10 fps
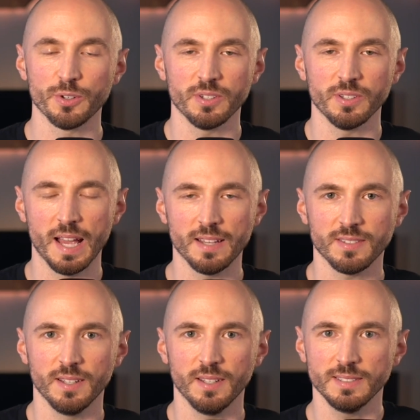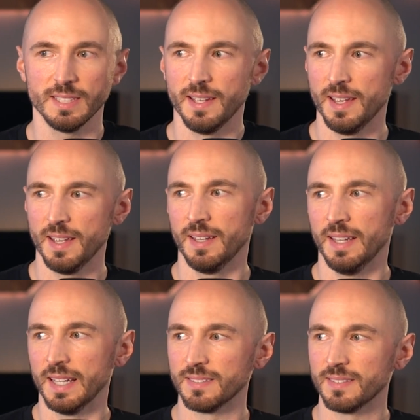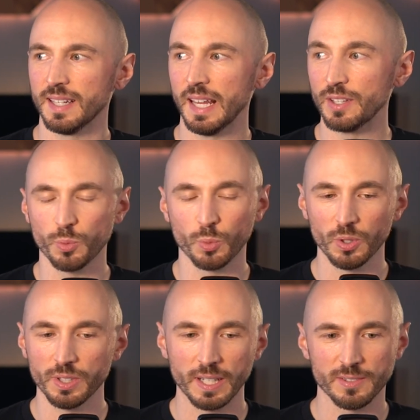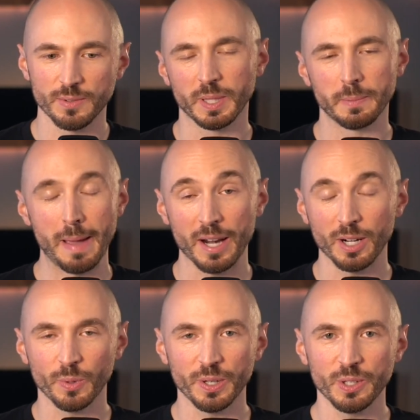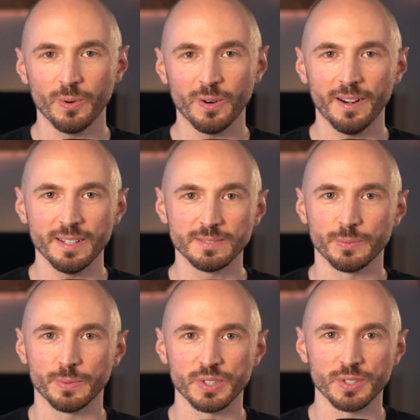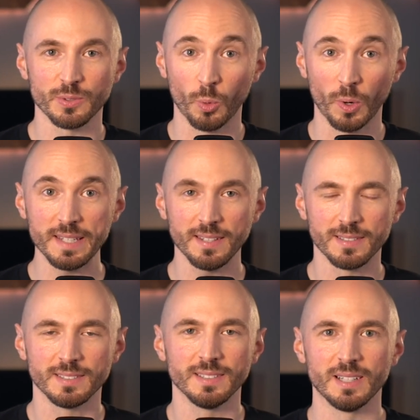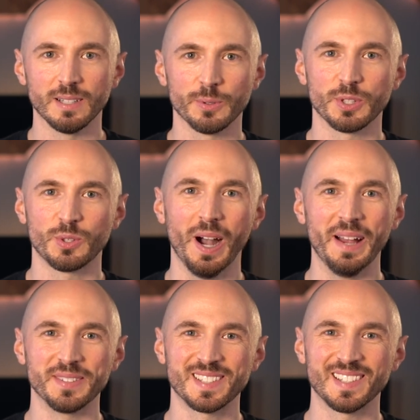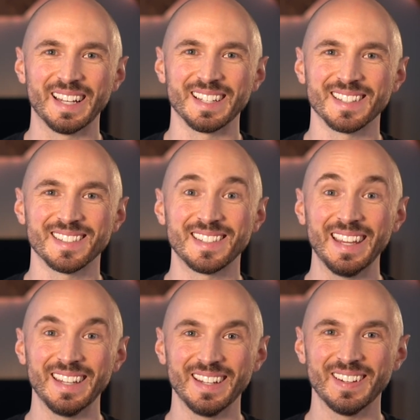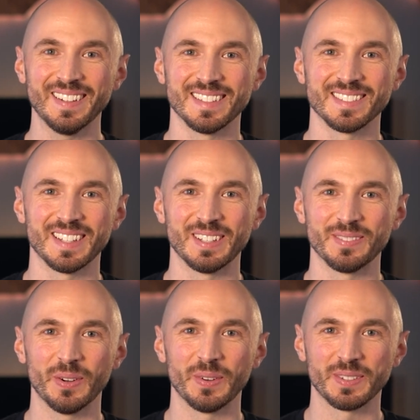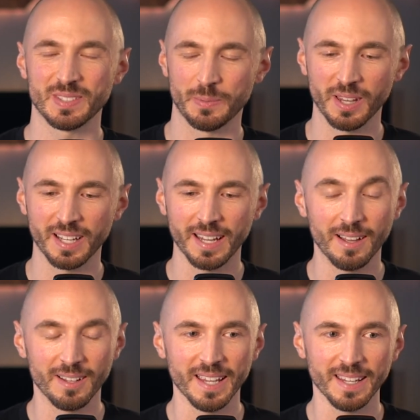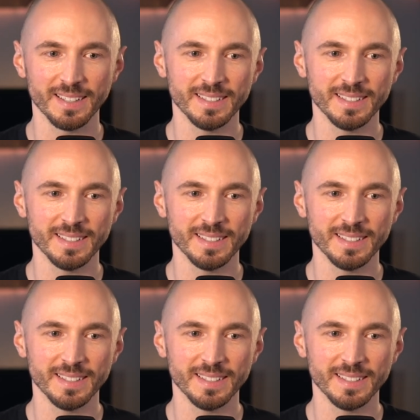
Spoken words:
Alaska. In today's world, it doesn't really matter where you are, which is great, which is why I decided to stay here instead of going somewhere like LA.